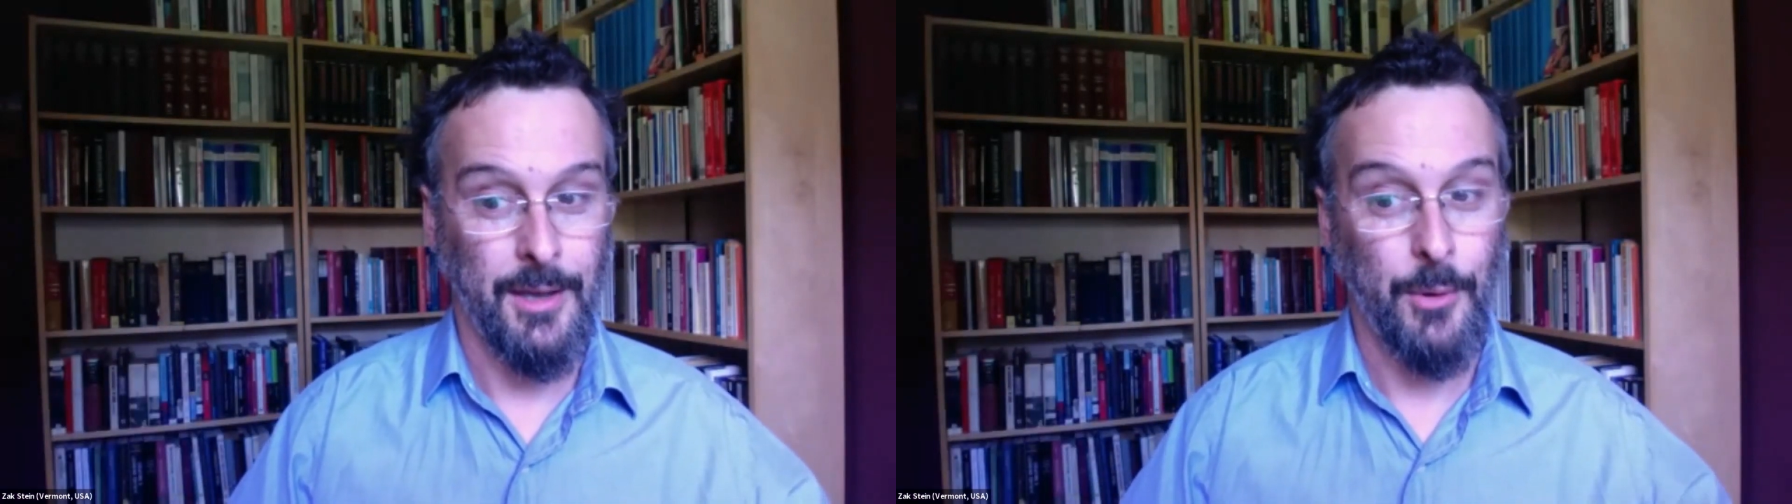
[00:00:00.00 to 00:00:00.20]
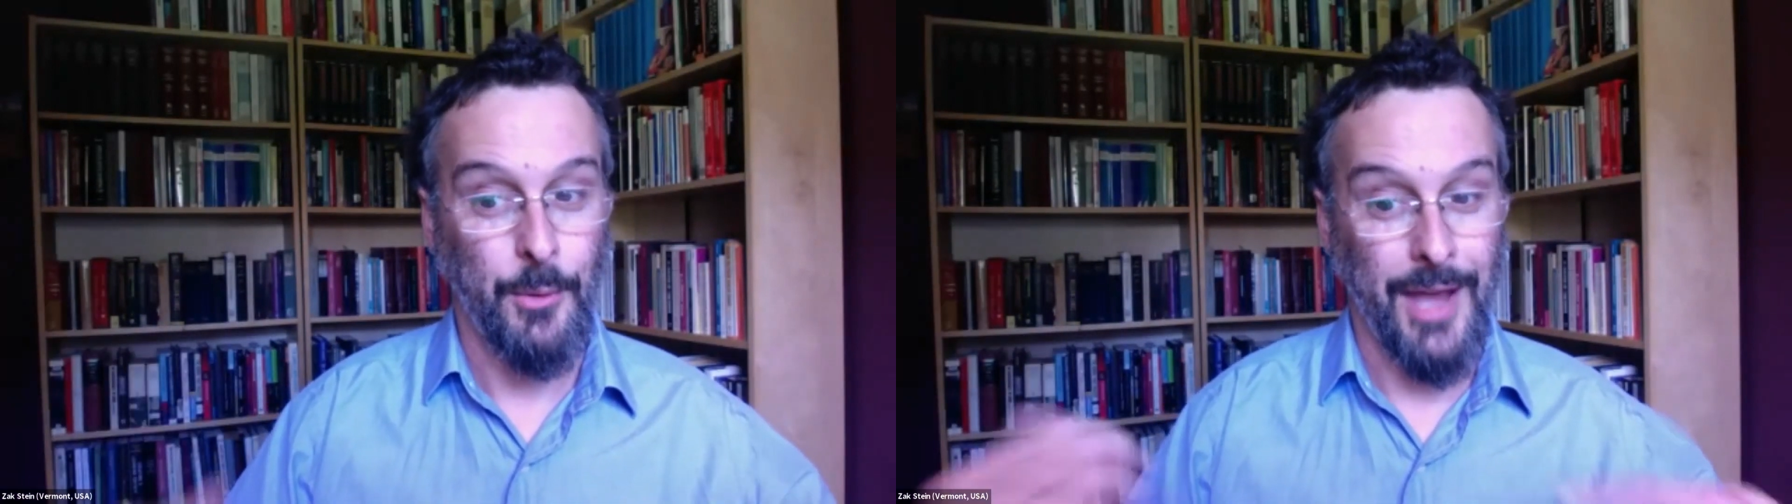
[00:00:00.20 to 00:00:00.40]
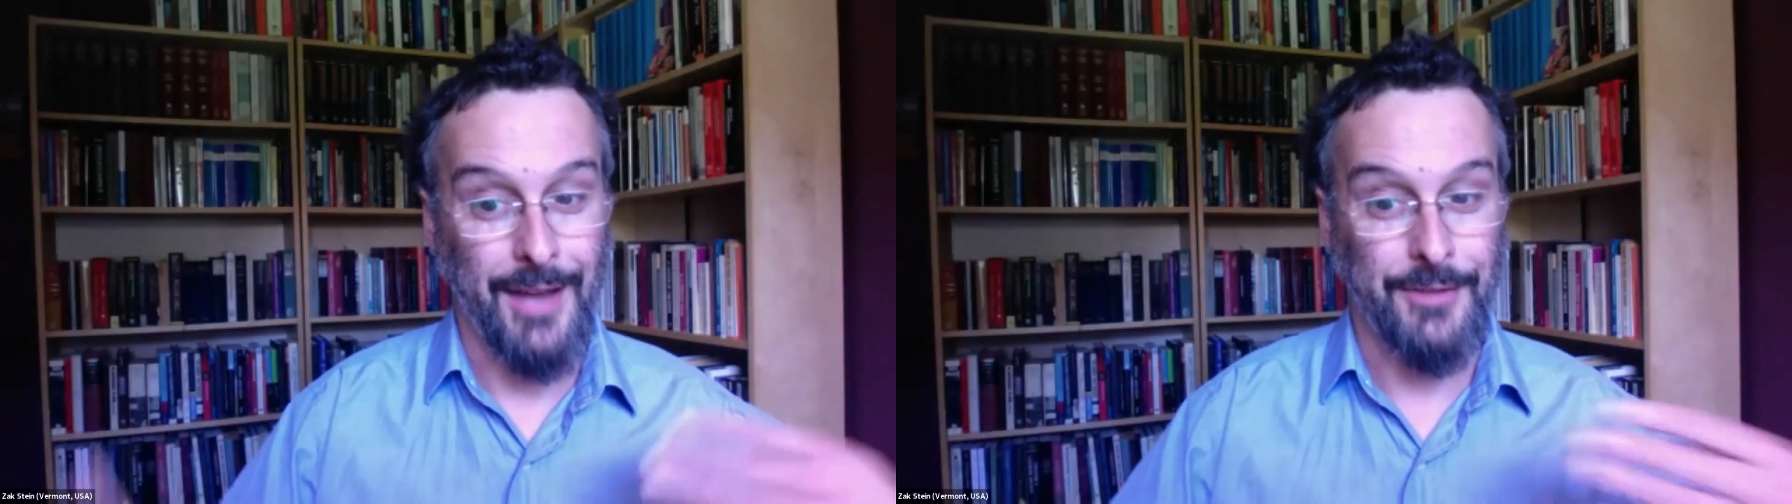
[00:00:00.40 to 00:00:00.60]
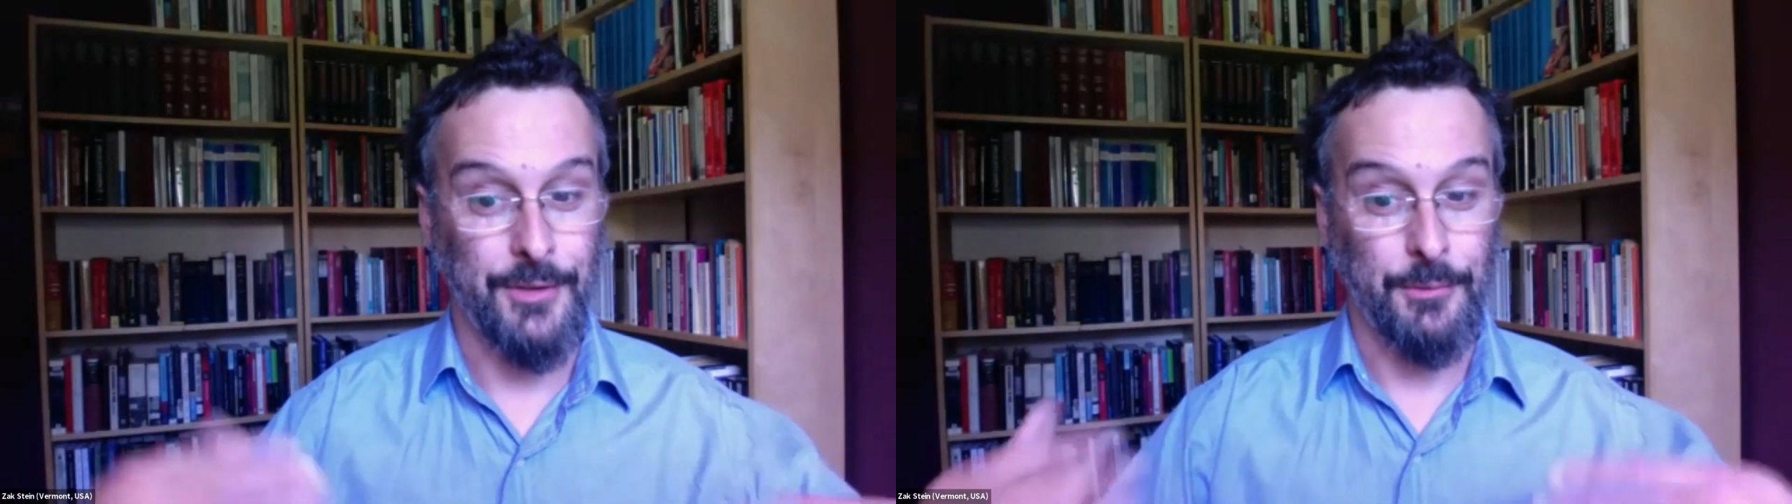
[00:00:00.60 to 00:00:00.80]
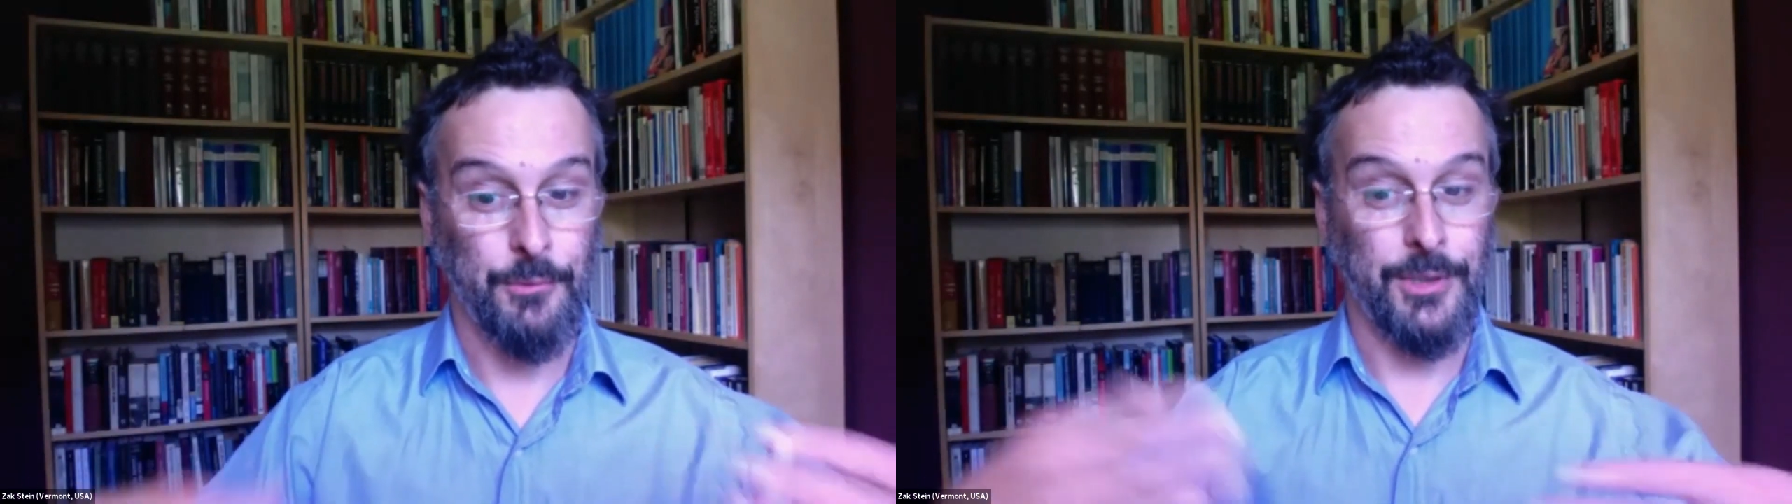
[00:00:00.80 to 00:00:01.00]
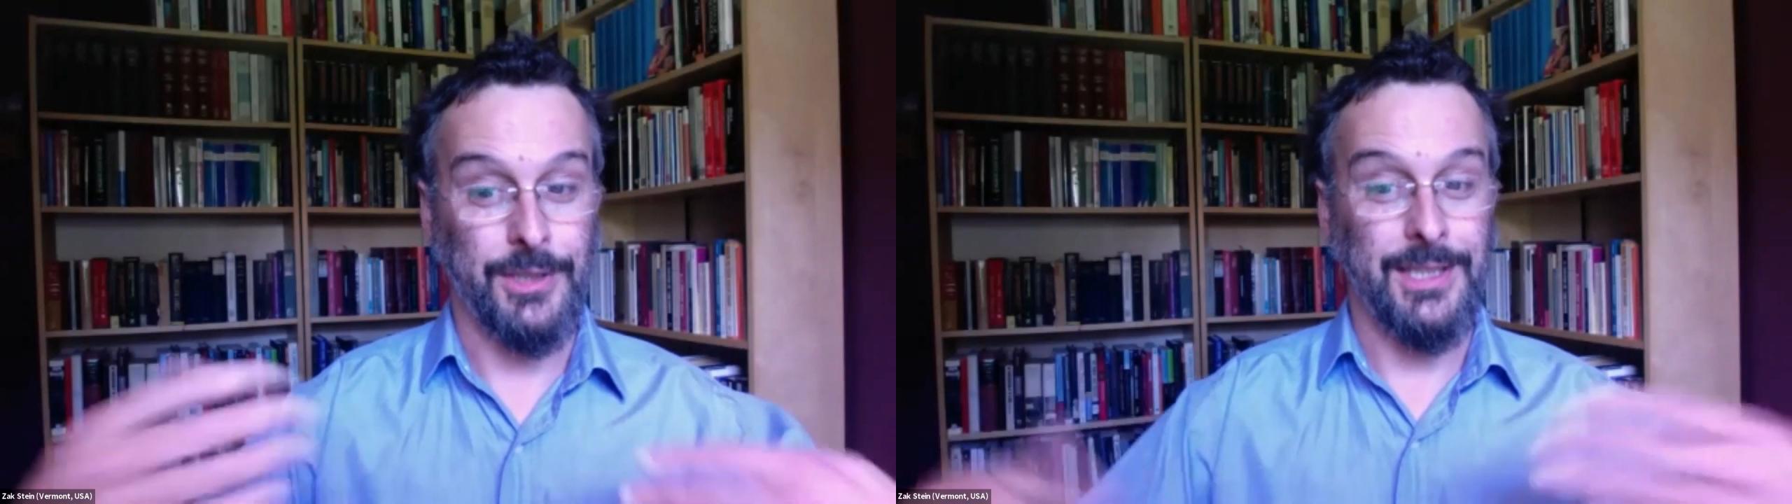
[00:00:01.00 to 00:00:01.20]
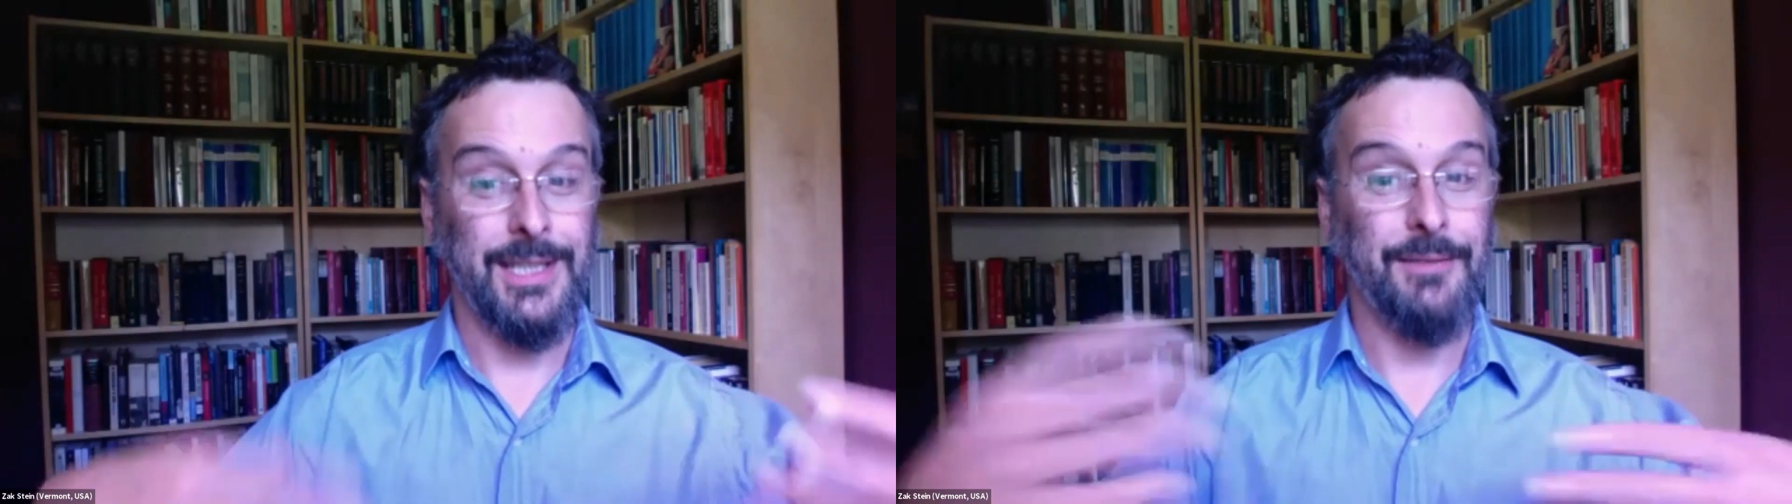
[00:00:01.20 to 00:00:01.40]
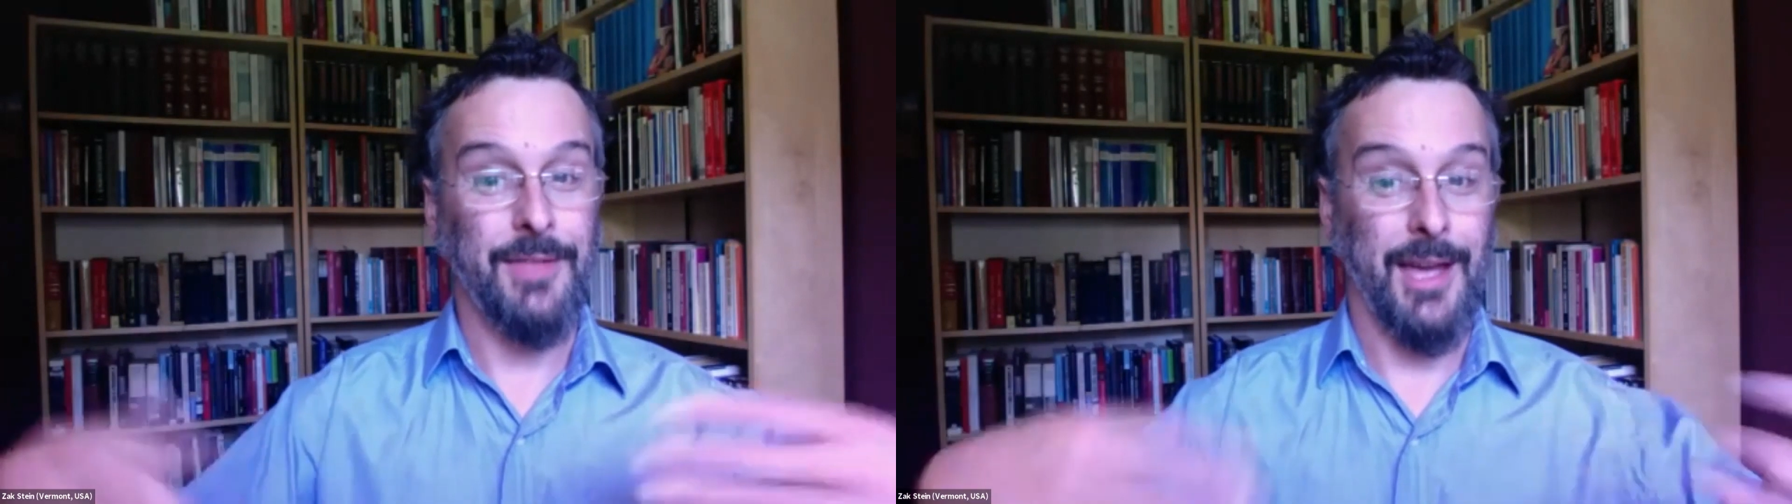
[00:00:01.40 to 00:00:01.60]
but we have to
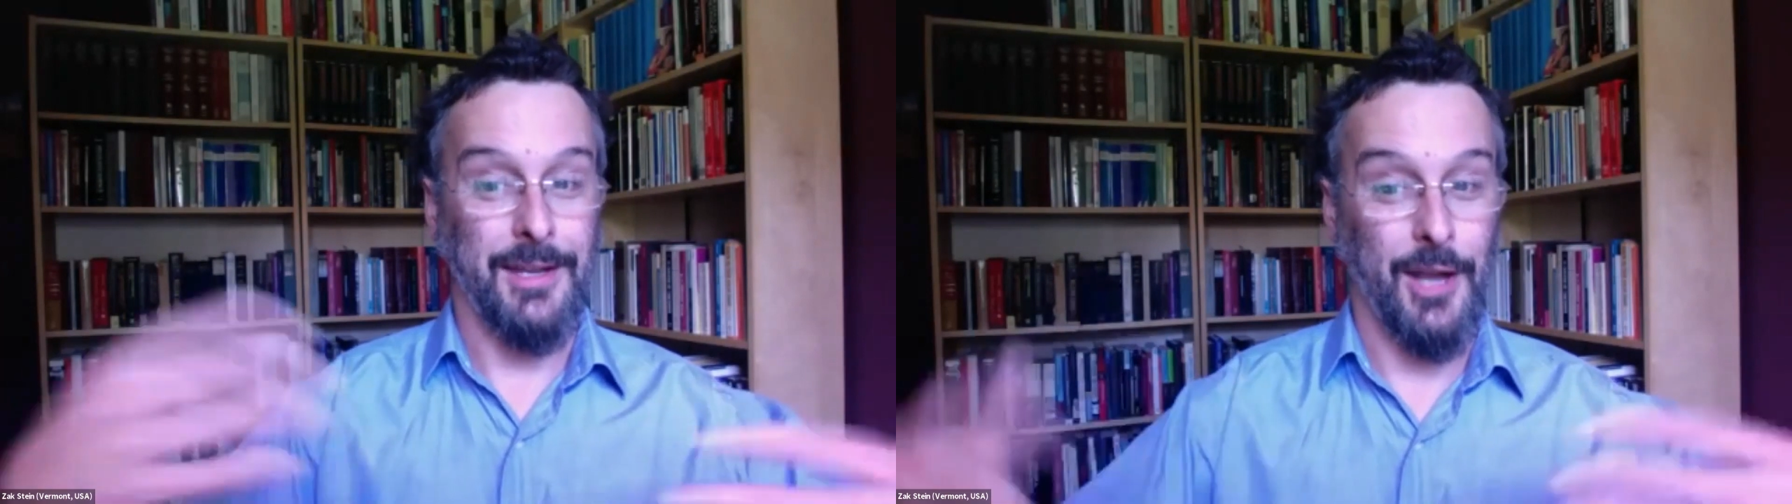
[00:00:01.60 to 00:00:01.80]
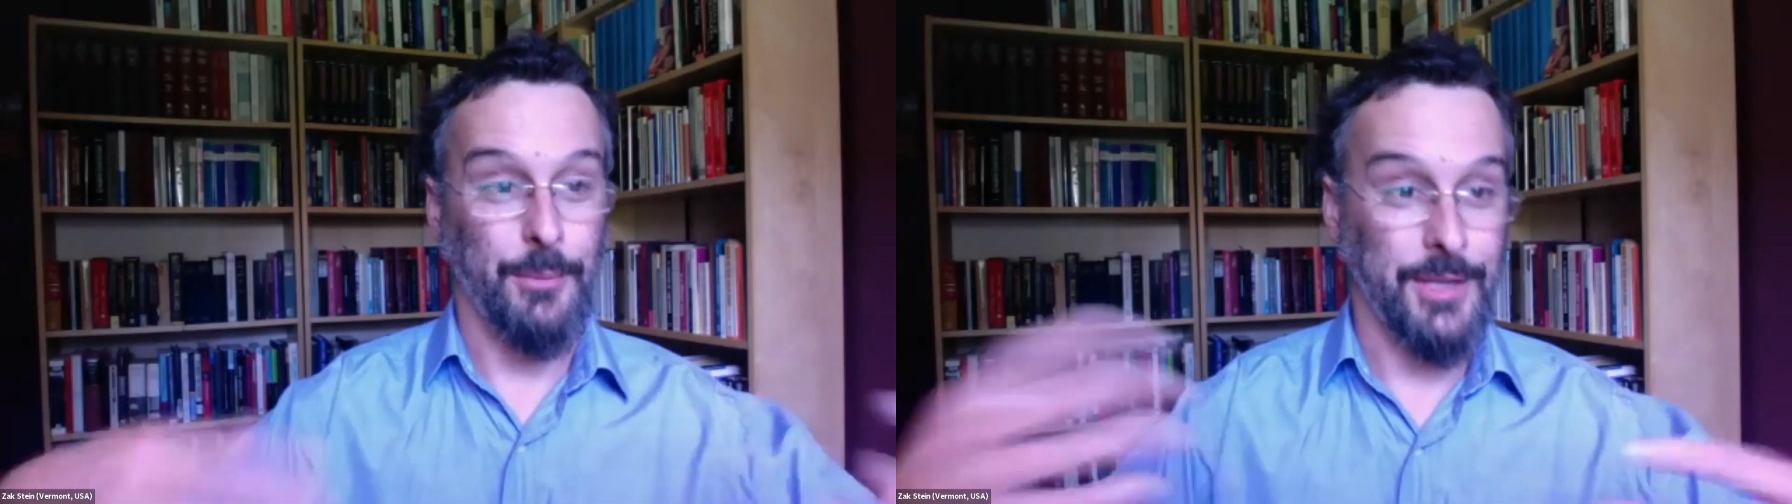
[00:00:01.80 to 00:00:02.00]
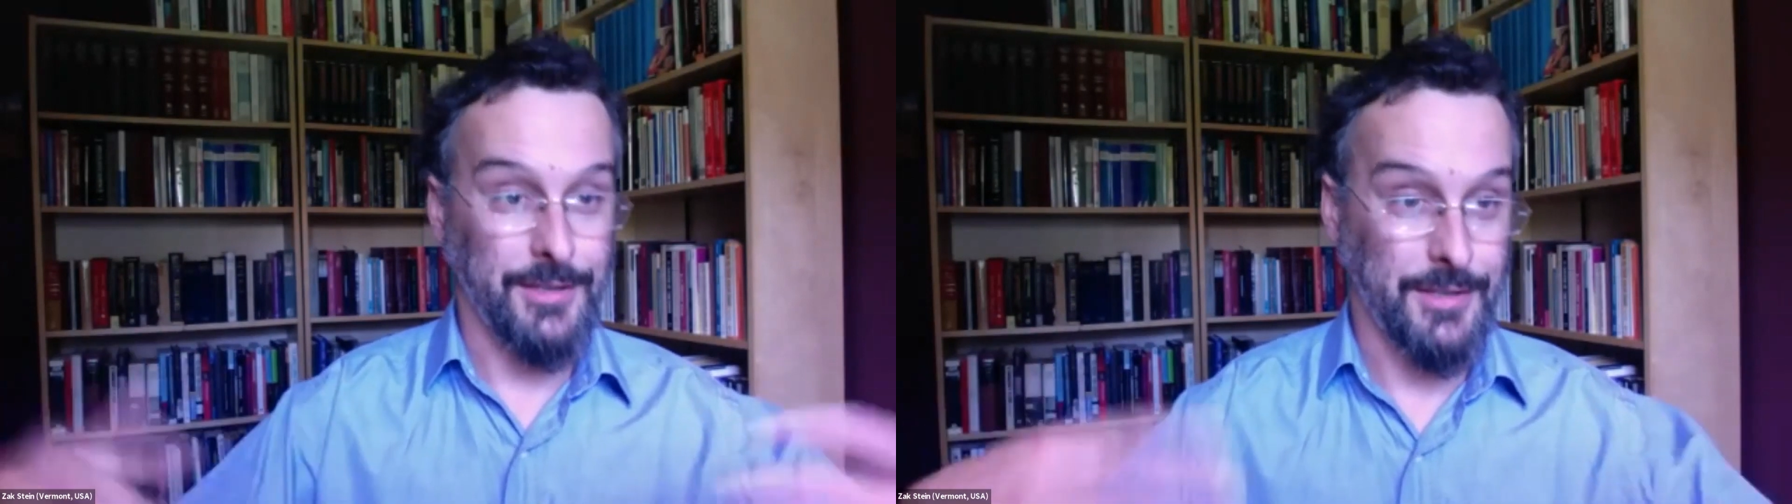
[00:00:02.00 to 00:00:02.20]
relieve that numbness.